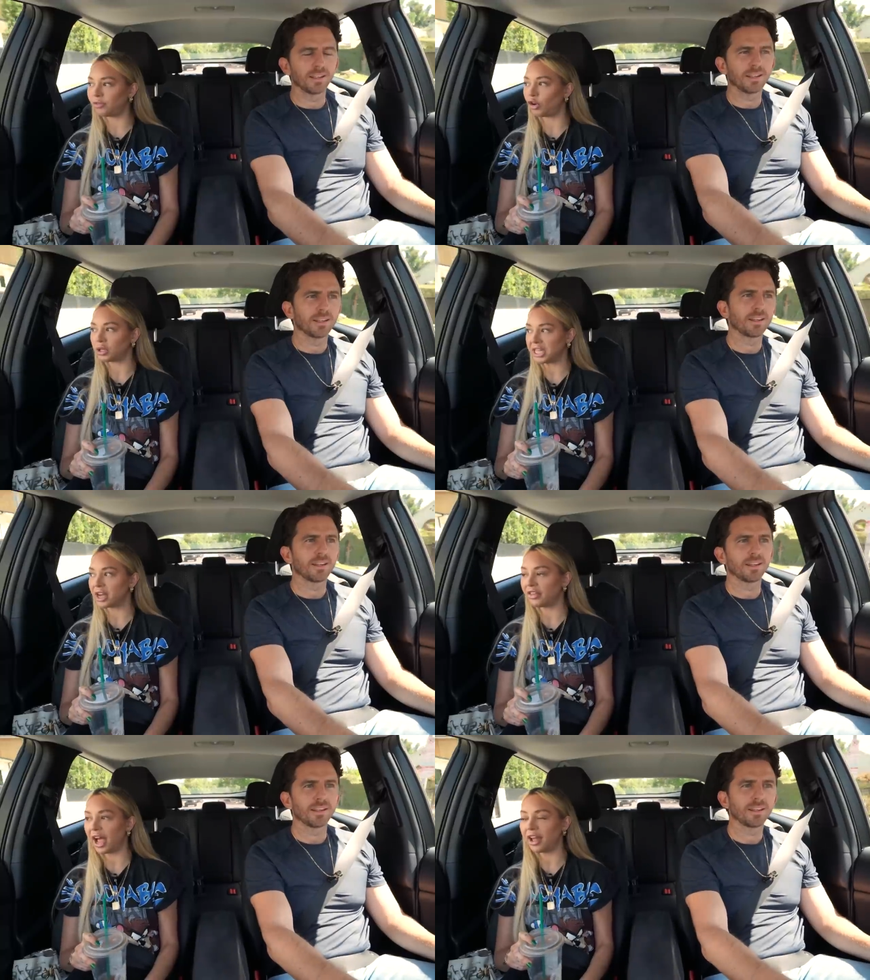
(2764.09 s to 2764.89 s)
Speaker 1: I'm focusing
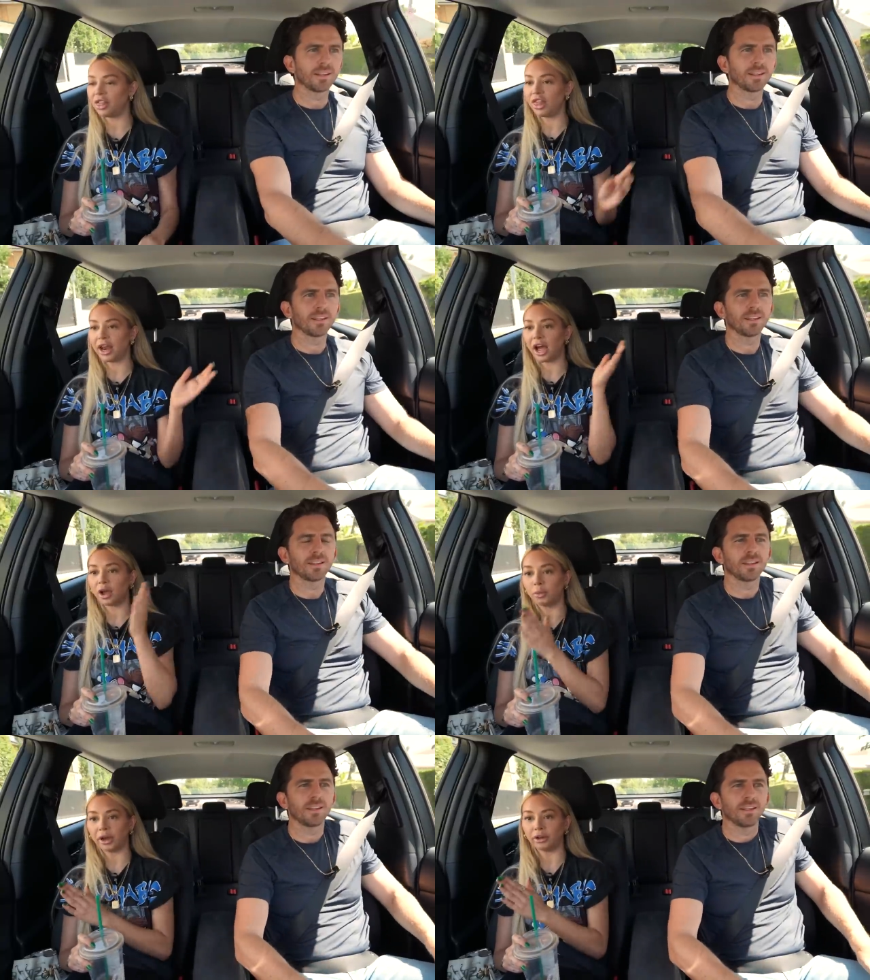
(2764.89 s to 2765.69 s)
on that, and then
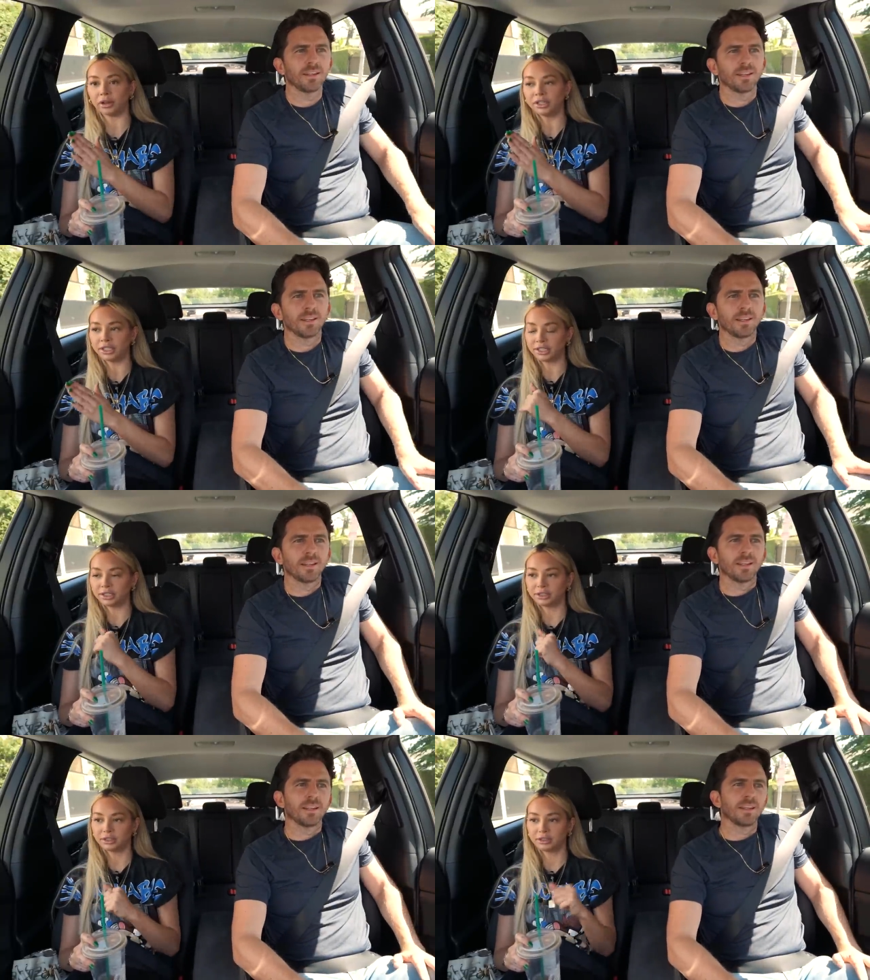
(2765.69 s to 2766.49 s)
I will
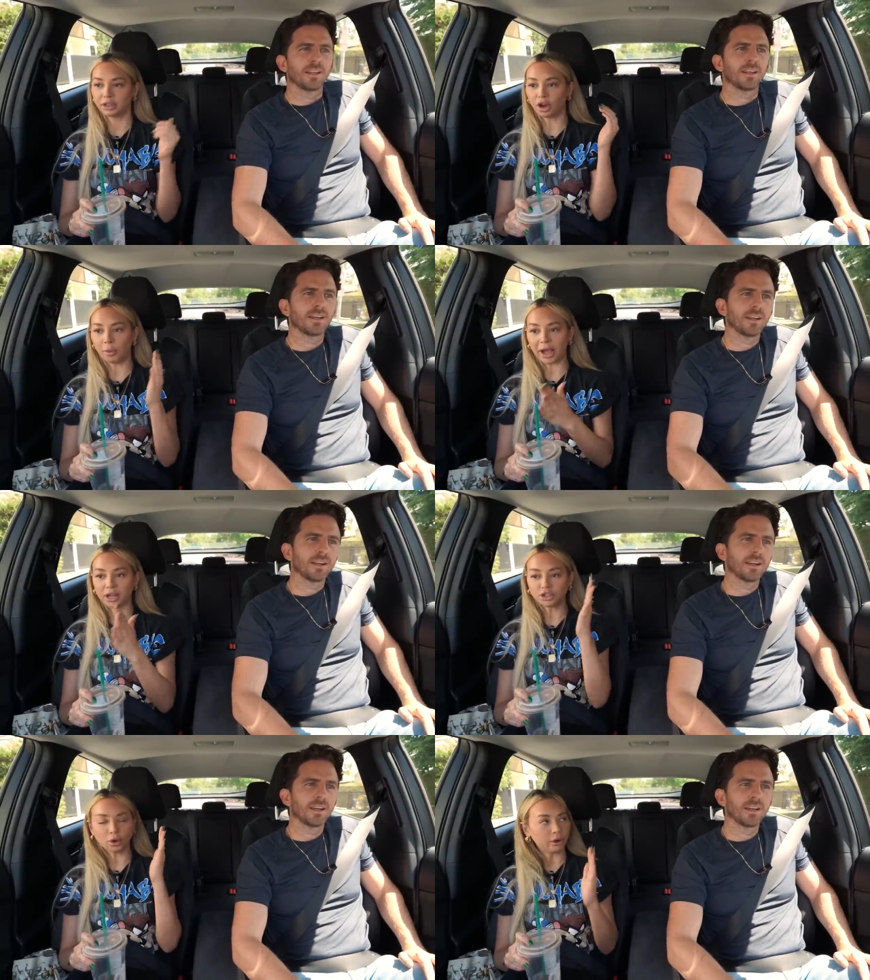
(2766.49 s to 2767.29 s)
Speaker 2: go back
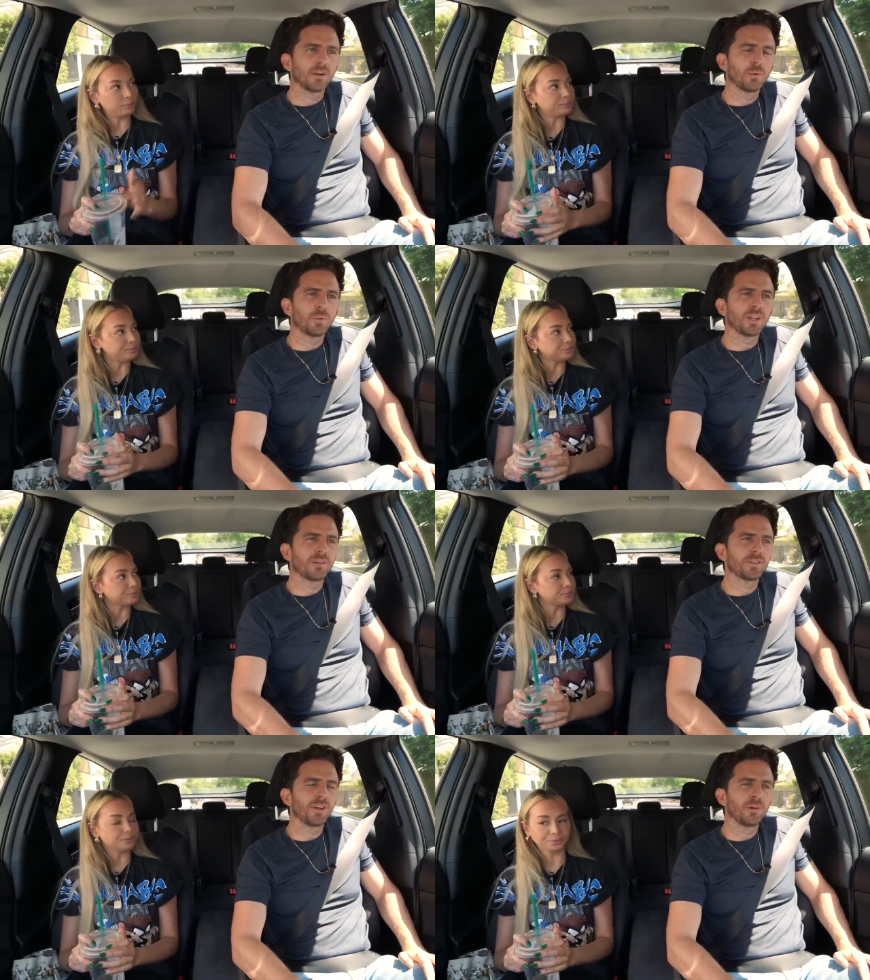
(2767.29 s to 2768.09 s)
on tour. Well, we'll
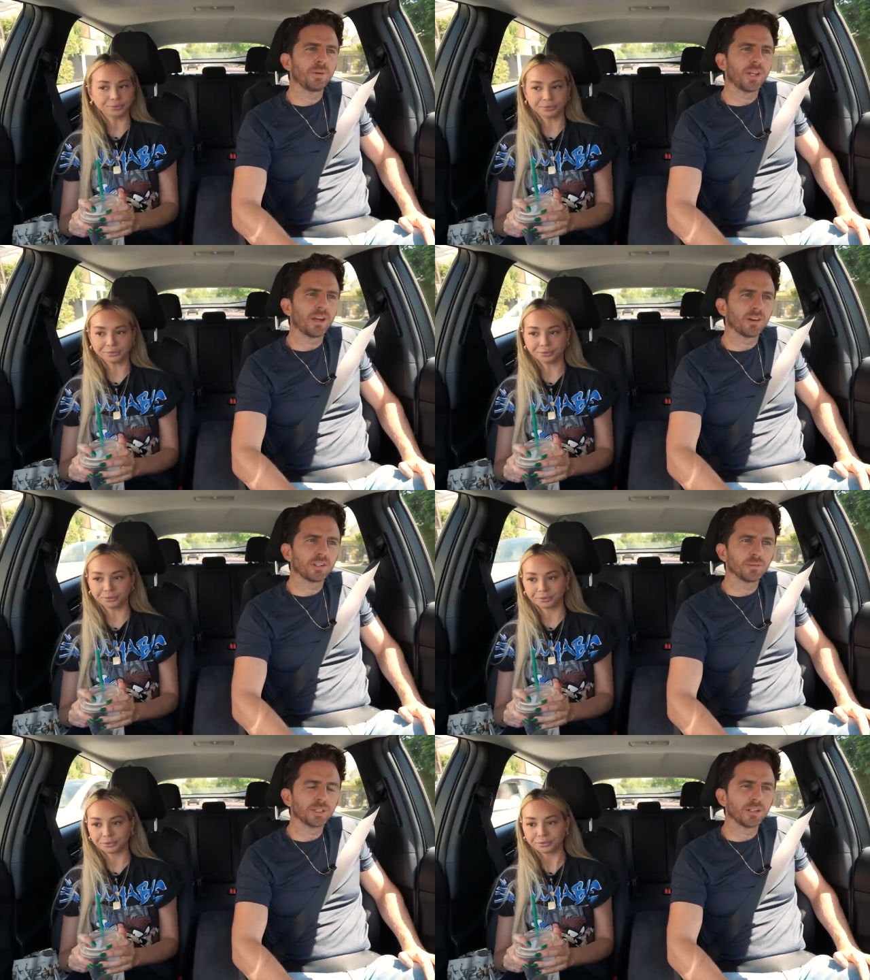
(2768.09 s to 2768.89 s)
have to know when that all
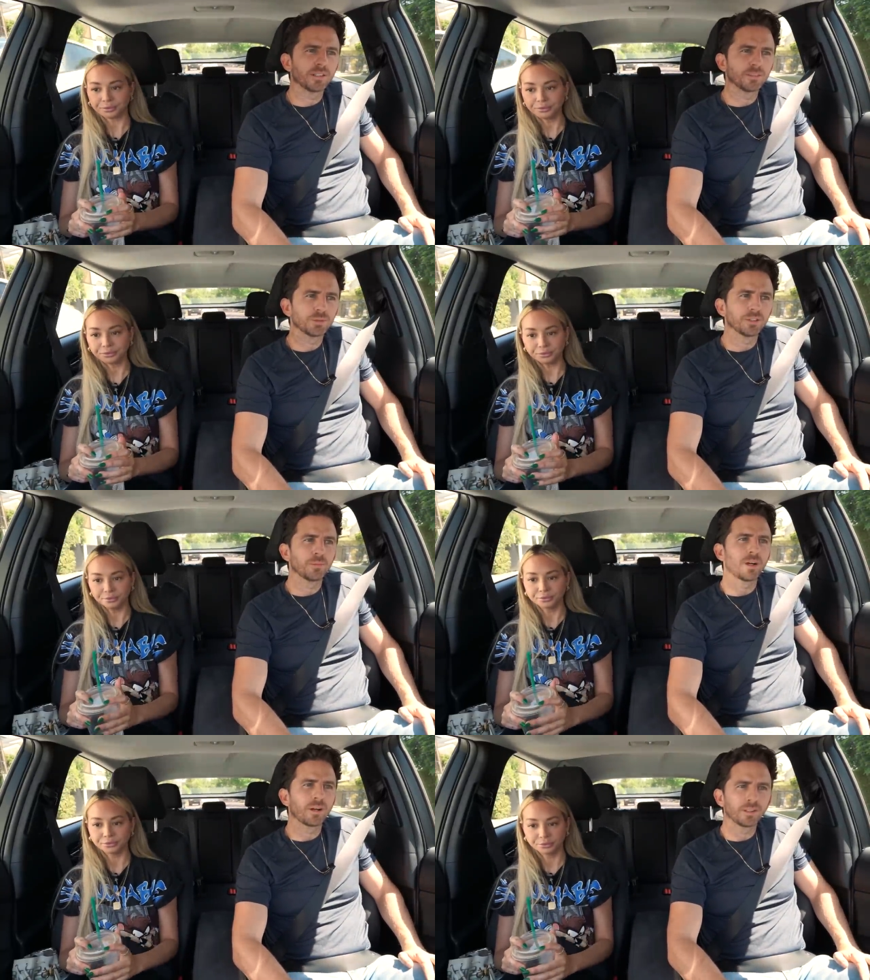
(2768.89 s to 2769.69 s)
comes out because I'm sure
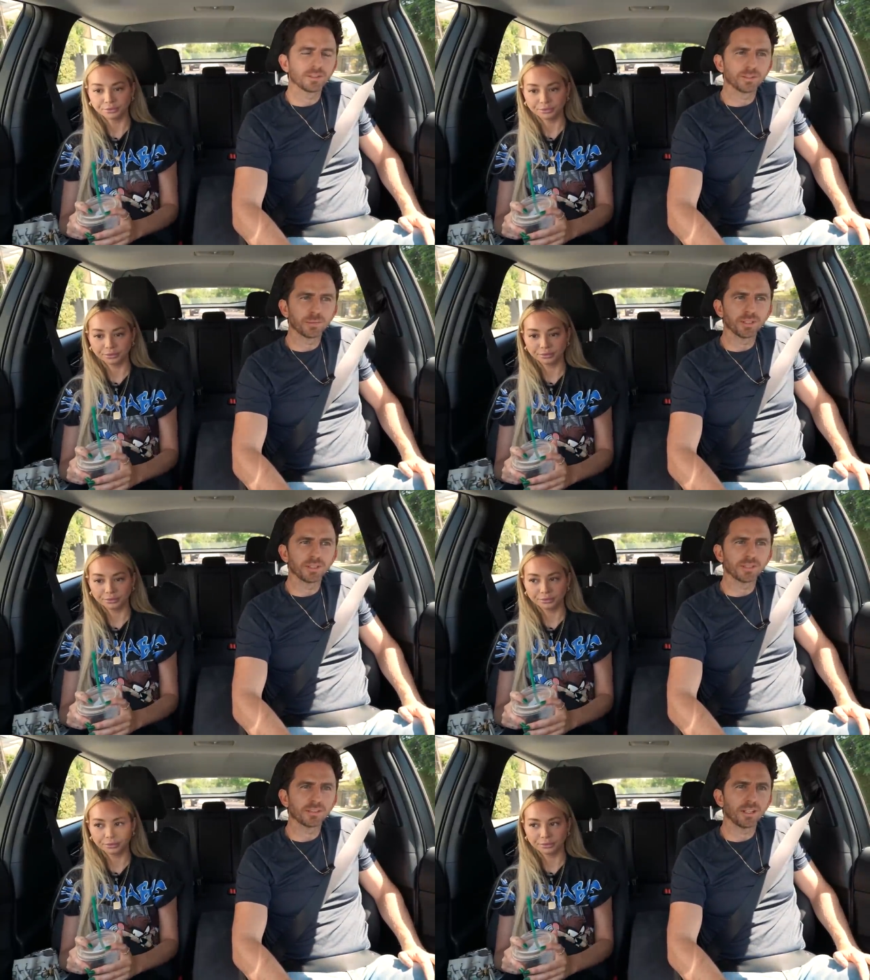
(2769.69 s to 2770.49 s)
my audience will be
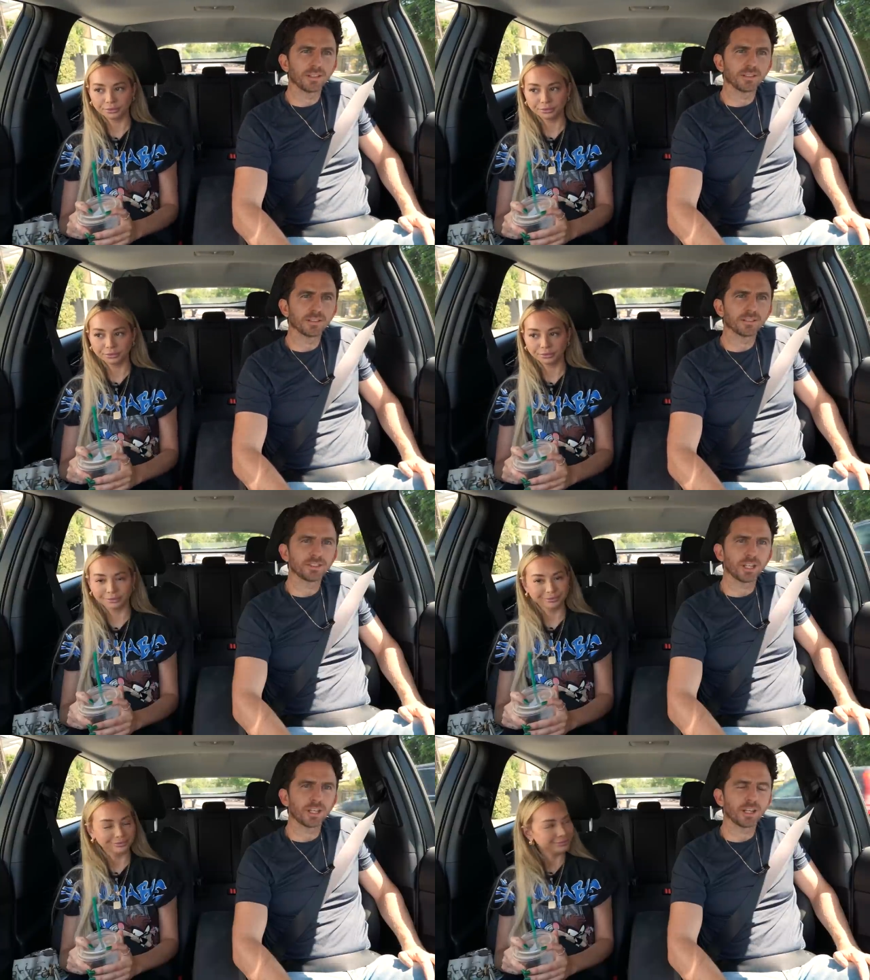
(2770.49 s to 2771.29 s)
excited to
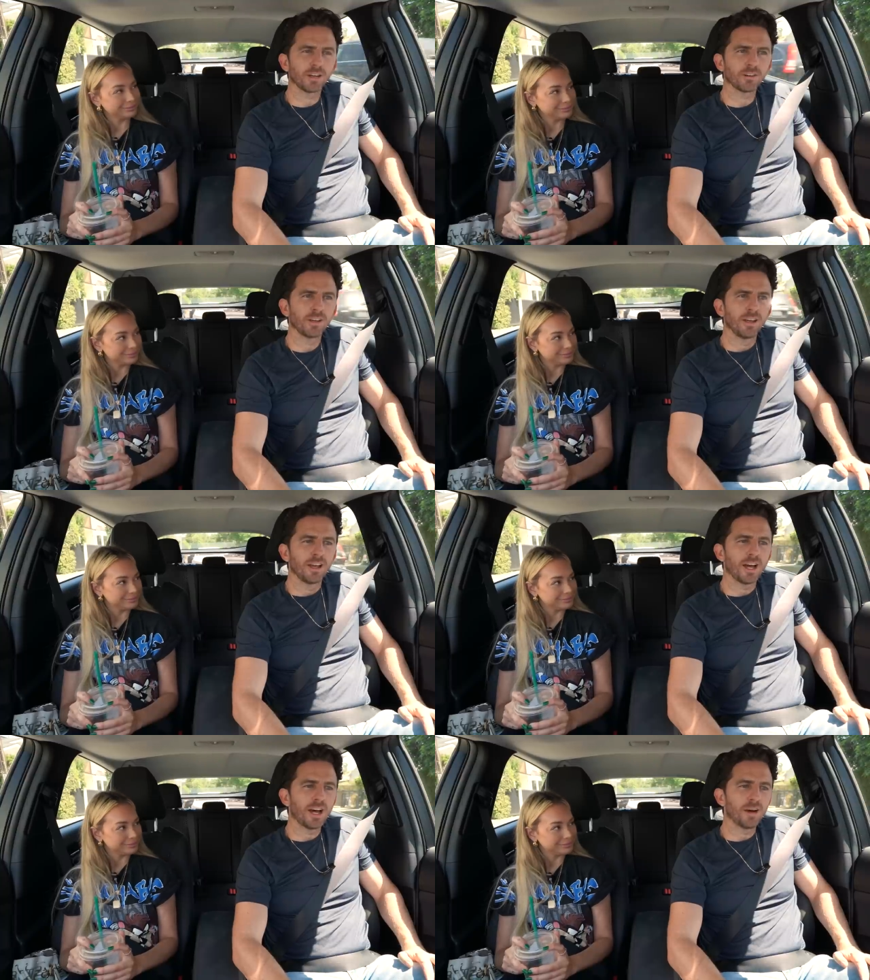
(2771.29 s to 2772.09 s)
check it out.
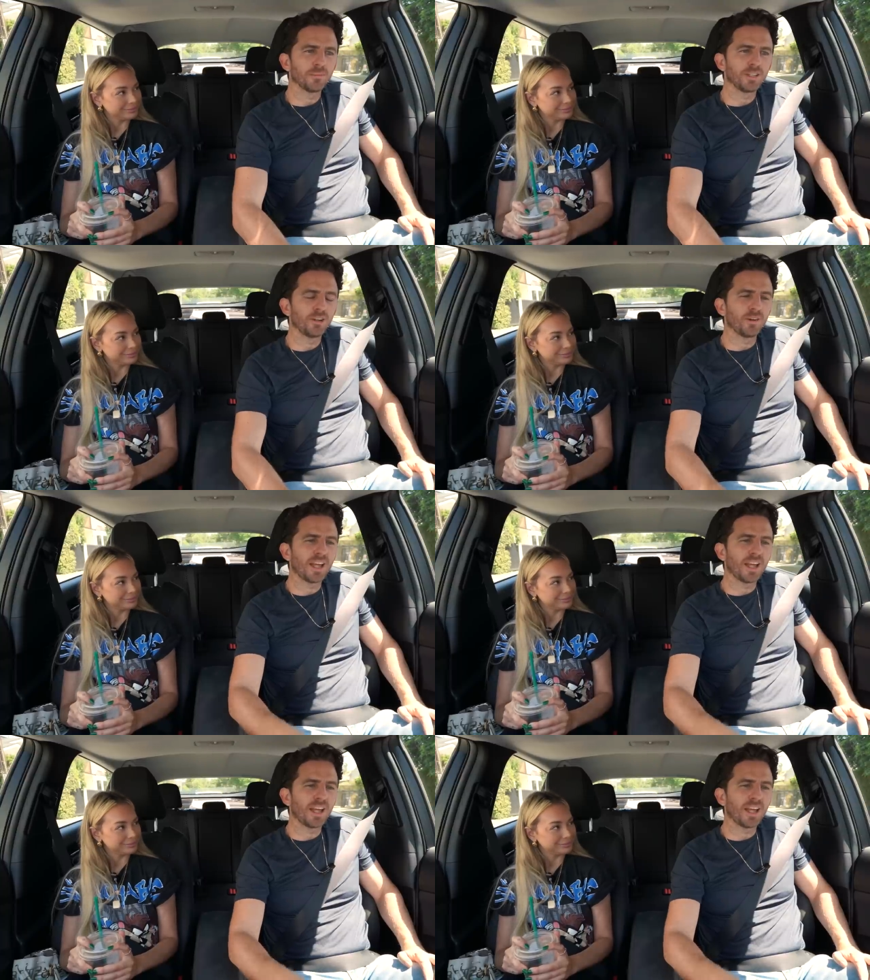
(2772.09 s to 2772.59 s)
Um, you know,